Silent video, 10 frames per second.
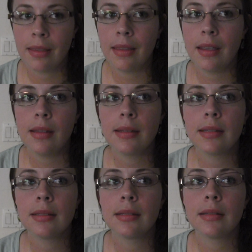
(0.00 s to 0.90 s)

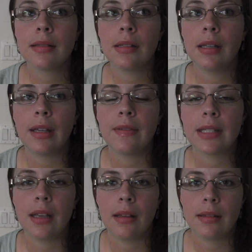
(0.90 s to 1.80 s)
This
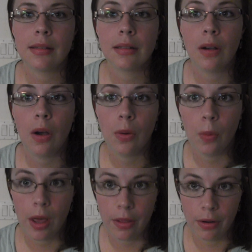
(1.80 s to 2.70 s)
gives us our
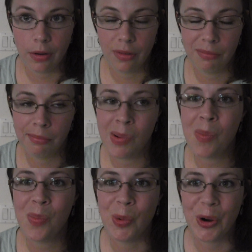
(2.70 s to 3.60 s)
weather,
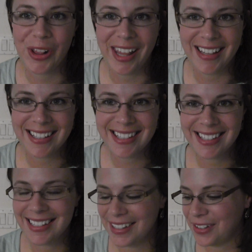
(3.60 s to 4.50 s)
more or less,
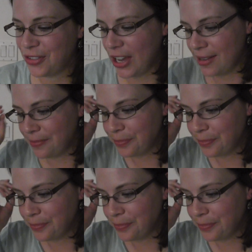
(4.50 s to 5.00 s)
right?